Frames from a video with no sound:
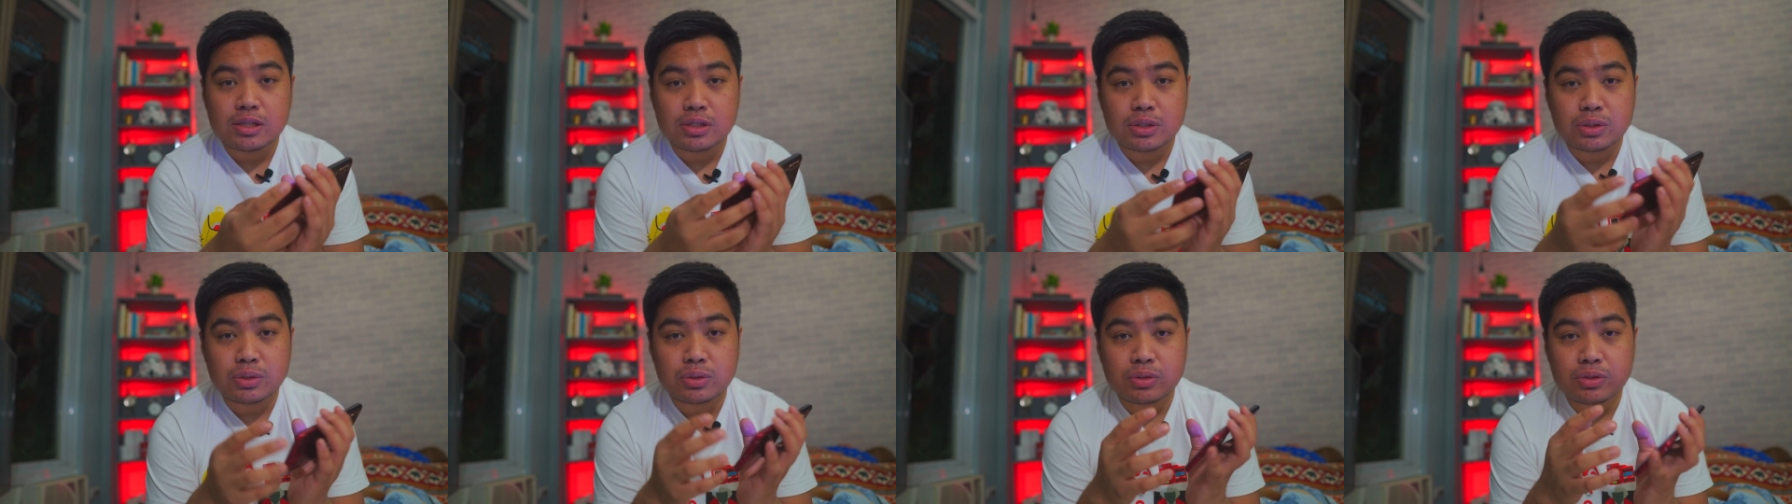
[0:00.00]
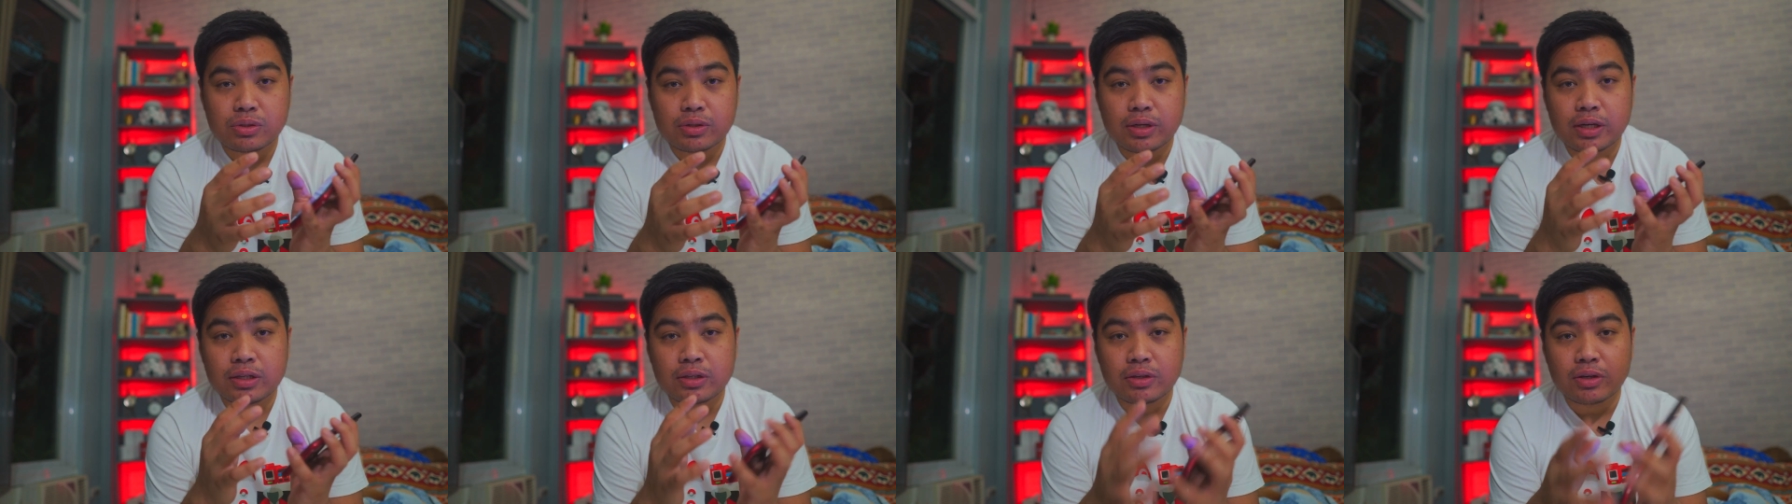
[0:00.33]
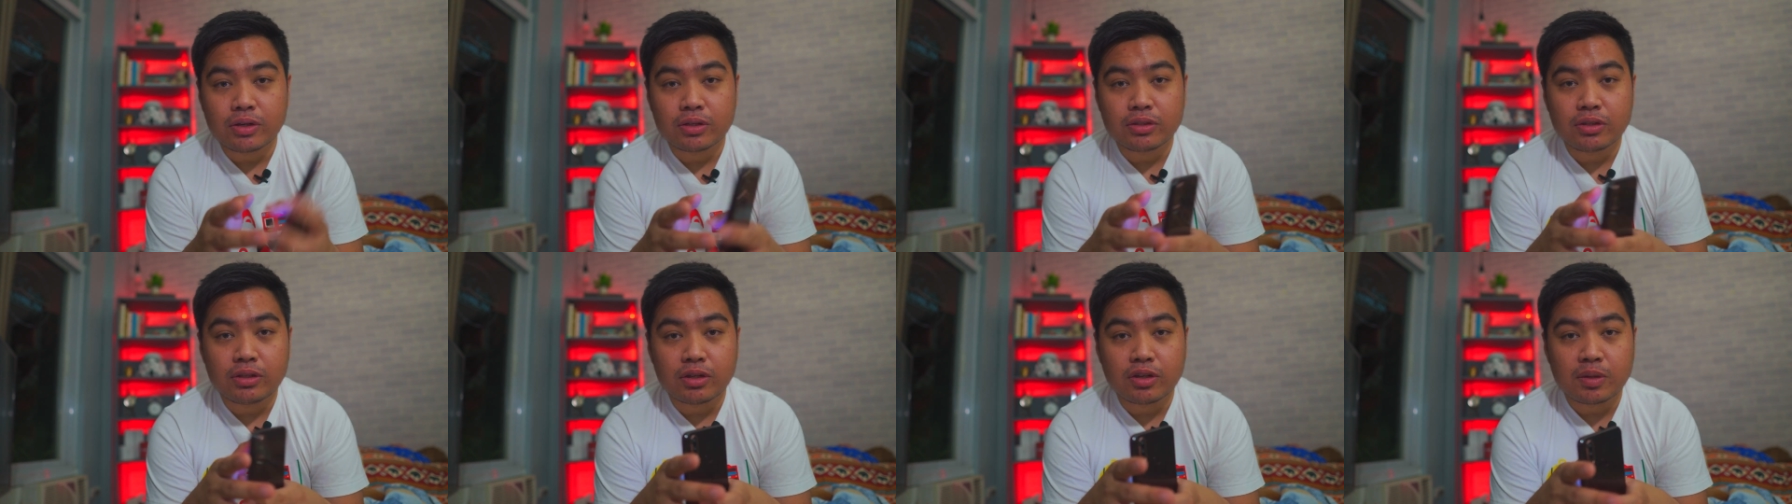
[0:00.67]
So
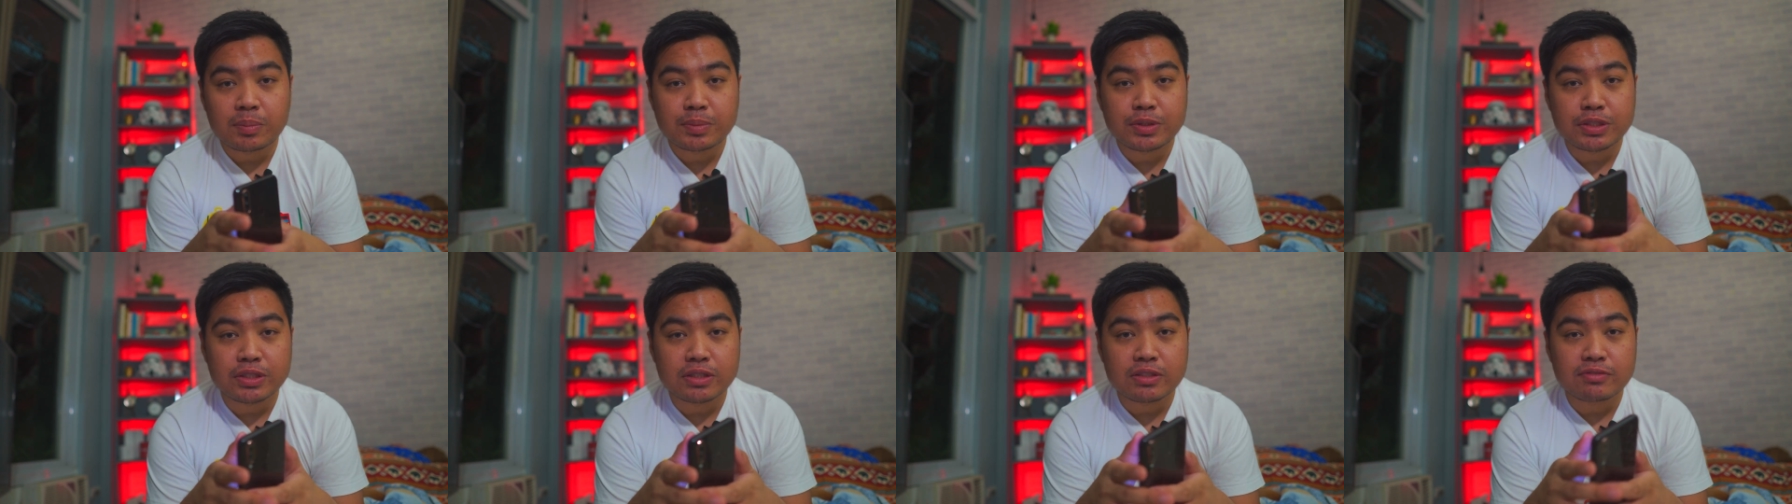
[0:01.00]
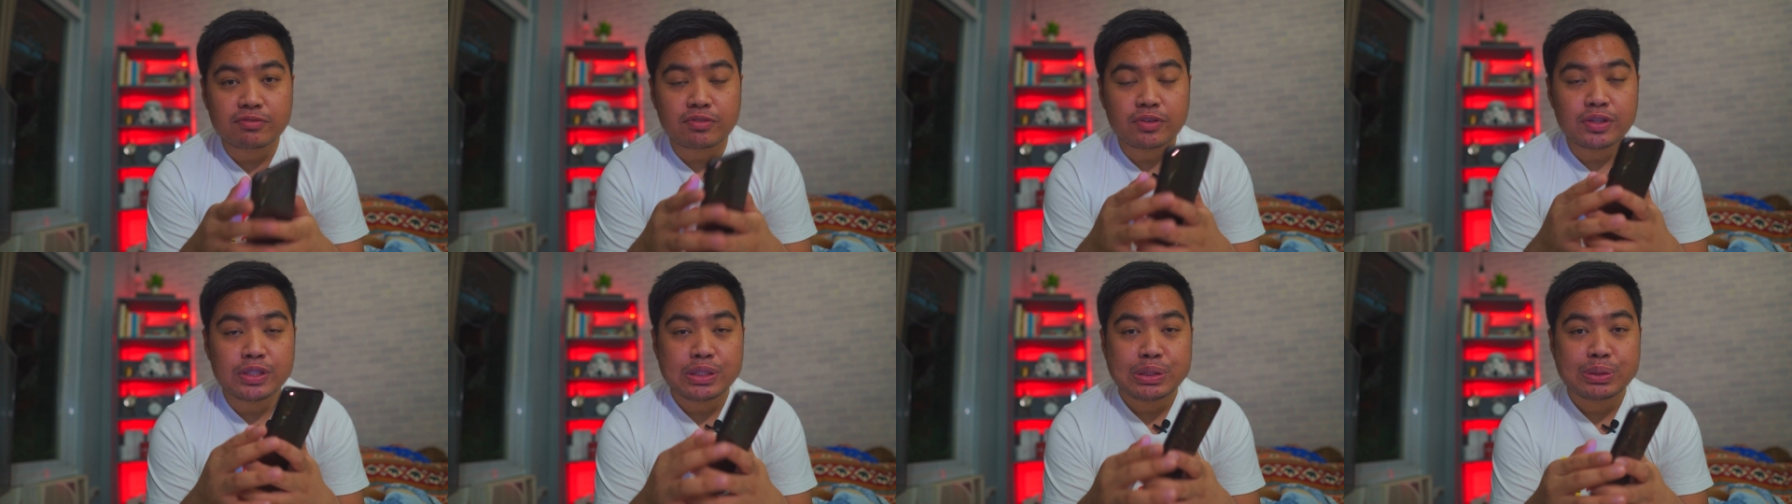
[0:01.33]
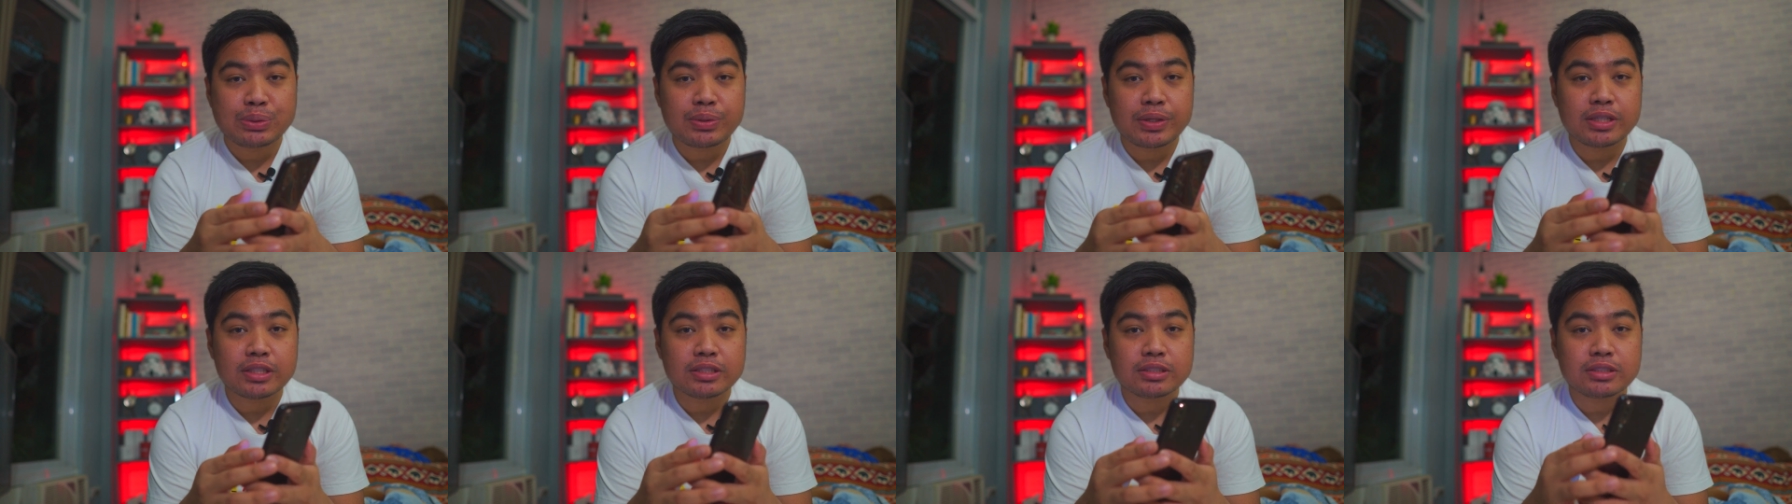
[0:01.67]
another option for
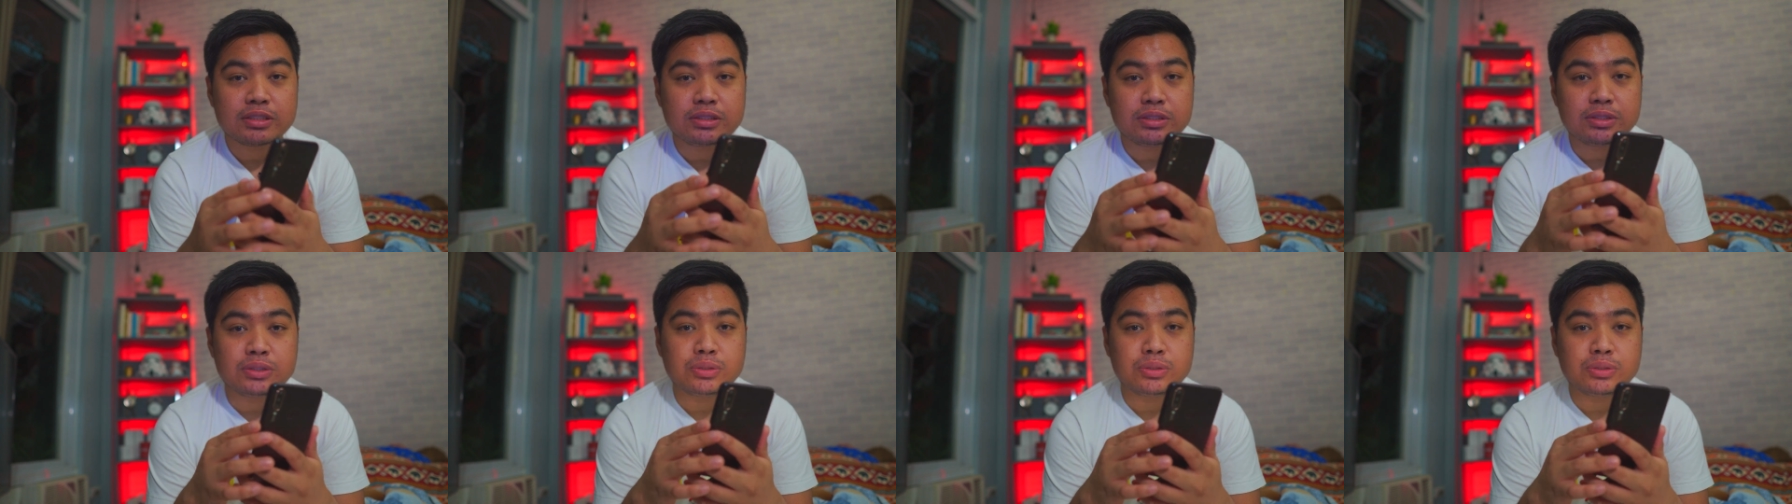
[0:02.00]
you is